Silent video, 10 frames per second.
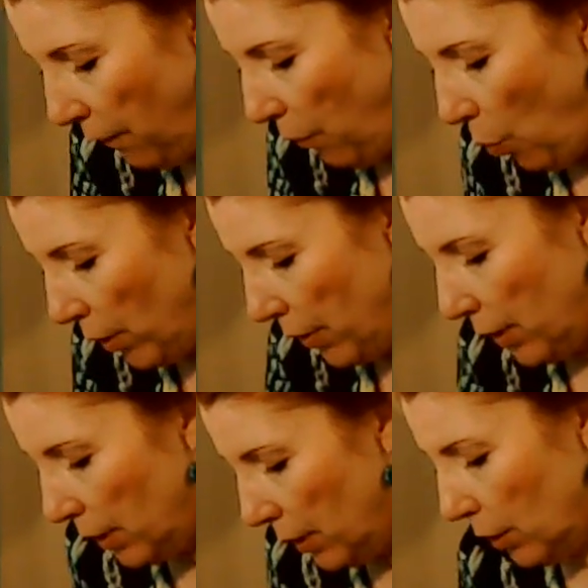for
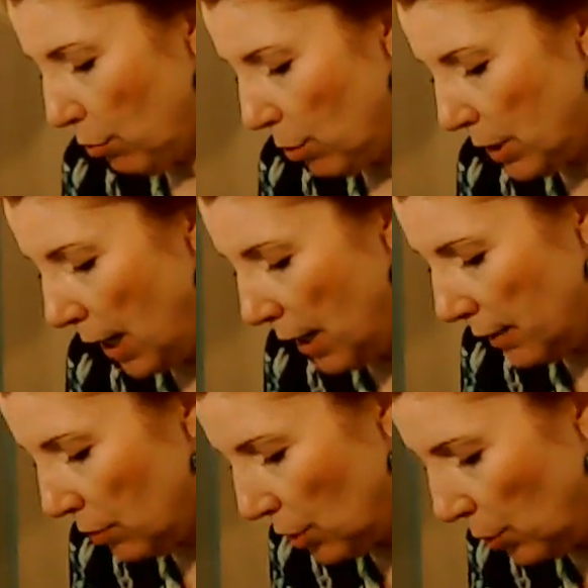the
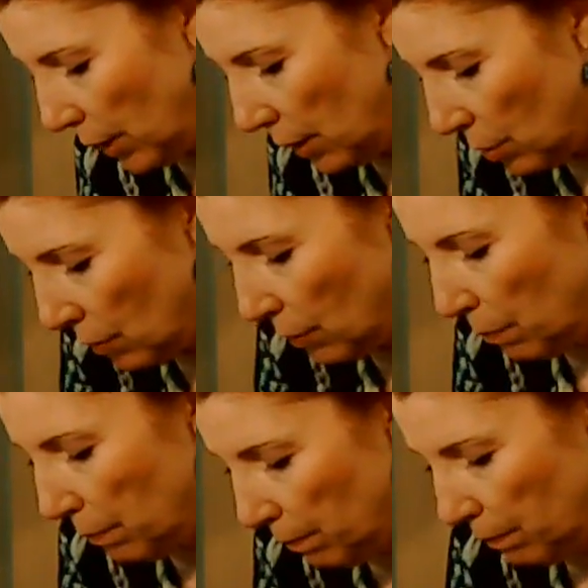croutons, you can
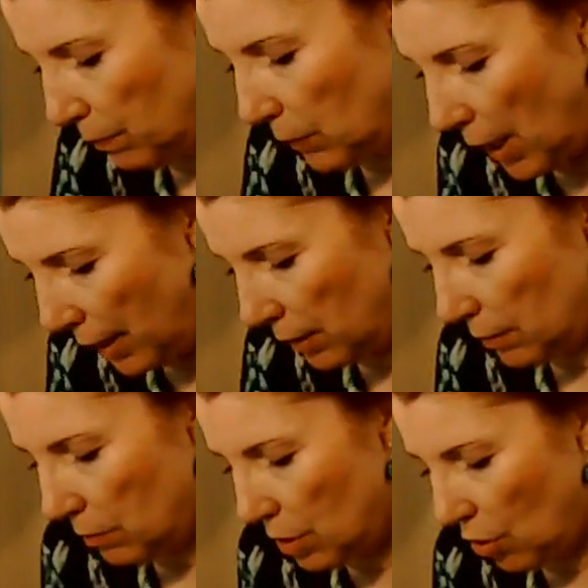kind
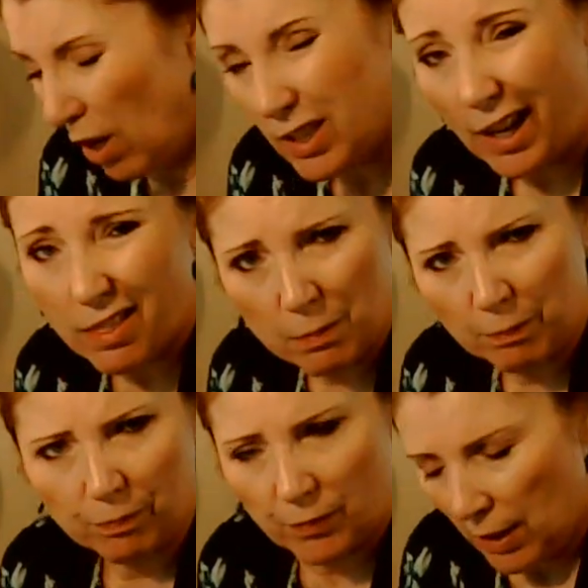of saute
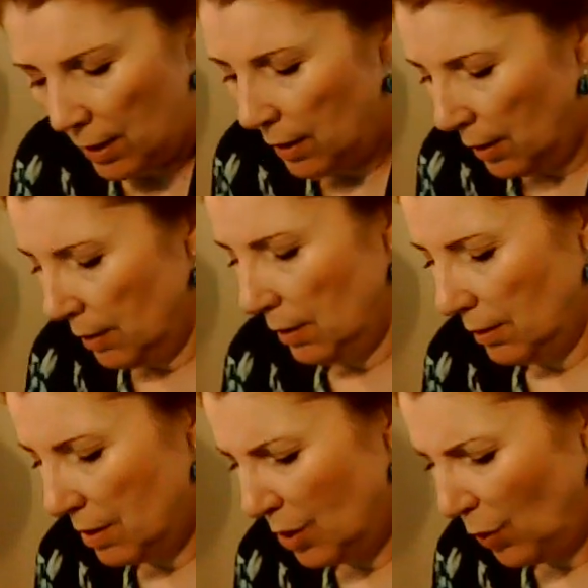them
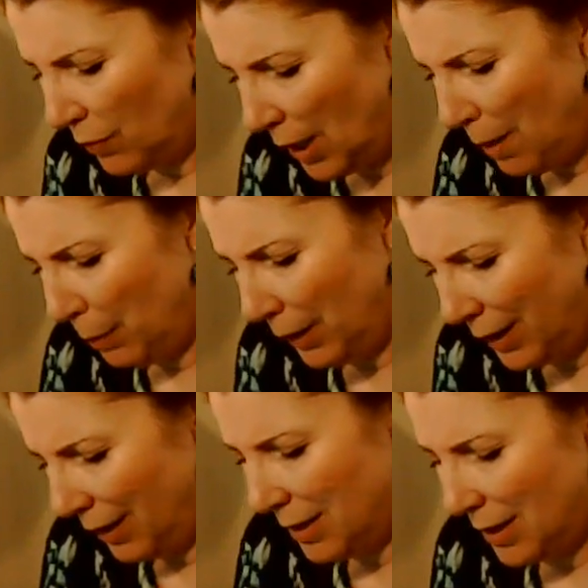on the stove top, but I
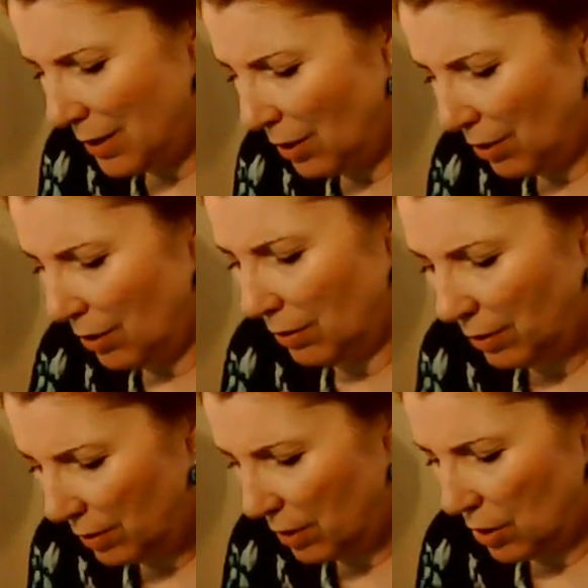think it's easier
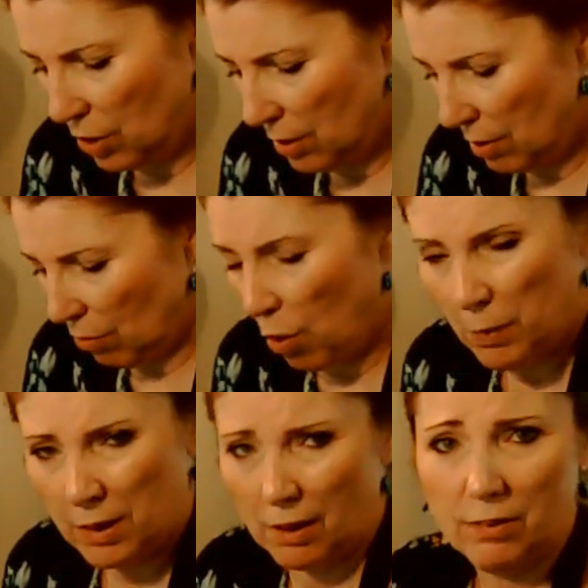to just throw
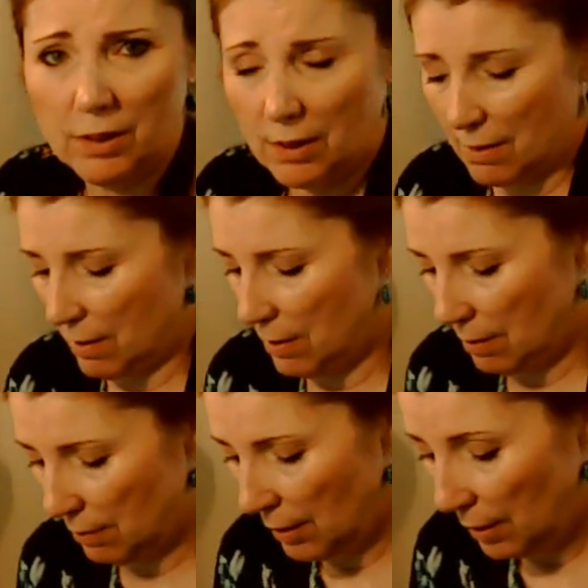them in the oven
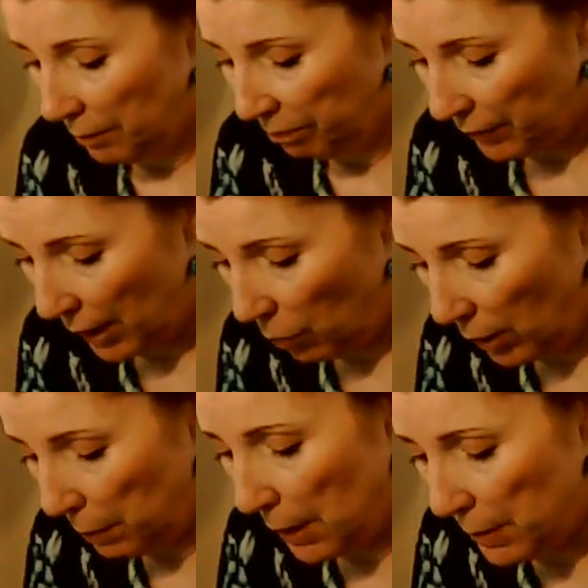because I don't
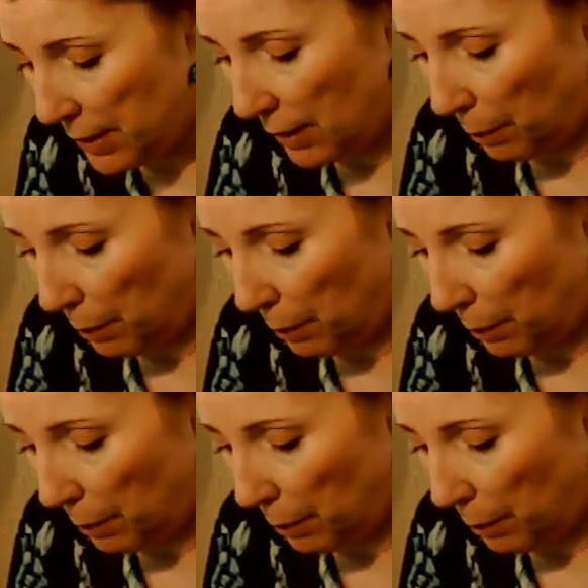want to babysit